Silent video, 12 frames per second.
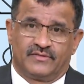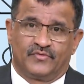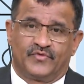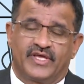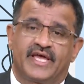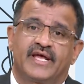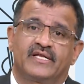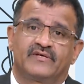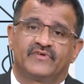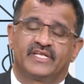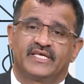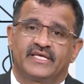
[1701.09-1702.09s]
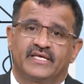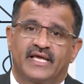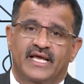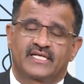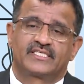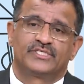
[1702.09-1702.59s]
we had a very
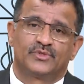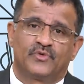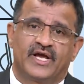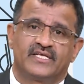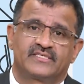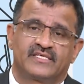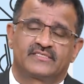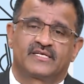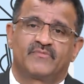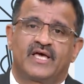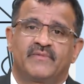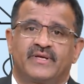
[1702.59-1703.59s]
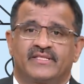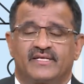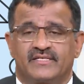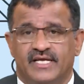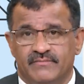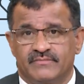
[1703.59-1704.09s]
active Vice Chancellor ma'am at that
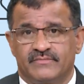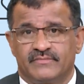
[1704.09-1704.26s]
time,